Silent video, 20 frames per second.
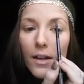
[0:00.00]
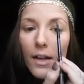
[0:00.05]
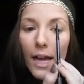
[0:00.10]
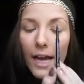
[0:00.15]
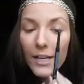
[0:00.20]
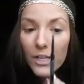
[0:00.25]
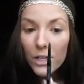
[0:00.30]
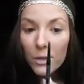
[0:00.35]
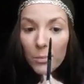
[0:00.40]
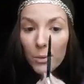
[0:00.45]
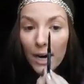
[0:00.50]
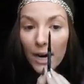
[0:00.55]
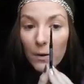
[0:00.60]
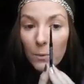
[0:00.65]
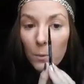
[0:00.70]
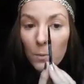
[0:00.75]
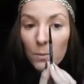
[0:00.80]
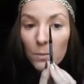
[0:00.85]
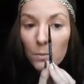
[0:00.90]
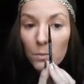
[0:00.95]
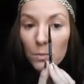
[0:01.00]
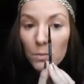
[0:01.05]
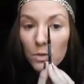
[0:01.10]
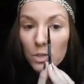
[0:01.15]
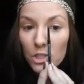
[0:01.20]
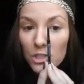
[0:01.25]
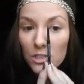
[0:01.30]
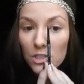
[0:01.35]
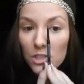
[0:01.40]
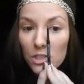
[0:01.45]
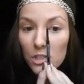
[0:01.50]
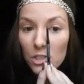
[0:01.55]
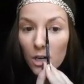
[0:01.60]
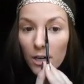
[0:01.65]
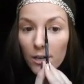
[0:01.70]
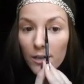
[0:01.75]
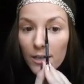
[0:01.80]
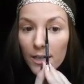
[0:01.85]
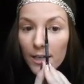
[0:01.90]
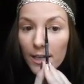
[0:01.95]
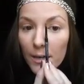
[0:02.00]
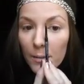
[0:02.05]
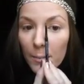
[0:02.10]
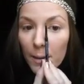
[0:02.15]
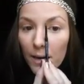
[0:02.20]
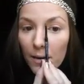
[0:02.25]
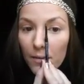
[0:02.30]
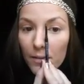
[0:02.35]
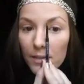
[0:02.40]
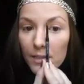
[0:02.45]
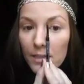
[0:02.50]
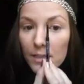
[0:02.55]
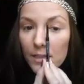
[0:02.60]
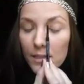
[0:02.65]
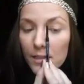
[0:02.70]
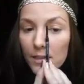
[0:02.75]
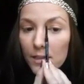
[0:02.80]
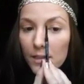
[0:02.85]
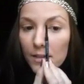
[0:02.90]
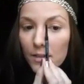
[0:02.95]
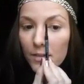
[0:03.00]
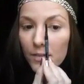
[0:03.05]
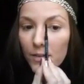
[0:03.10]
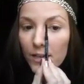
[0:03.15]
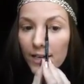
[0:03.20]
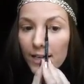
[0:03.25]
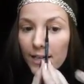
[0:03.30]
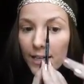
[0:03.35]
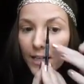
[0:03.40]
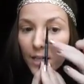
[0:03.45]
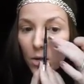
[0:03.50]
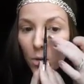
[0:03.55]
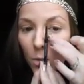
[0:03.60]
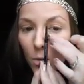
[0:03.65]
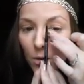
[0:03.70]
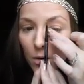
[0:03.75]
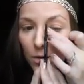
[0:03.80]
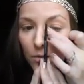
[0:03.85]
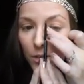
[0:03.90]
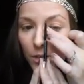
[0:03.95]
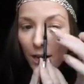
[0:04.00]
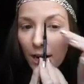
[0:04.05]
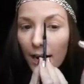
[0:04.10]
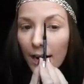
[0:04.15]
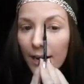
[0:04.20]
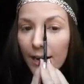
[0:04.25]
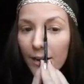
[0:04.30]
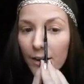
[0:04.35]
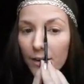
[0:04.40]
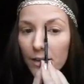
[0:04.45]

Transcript: And your brow should start at about the very corner of your eye here.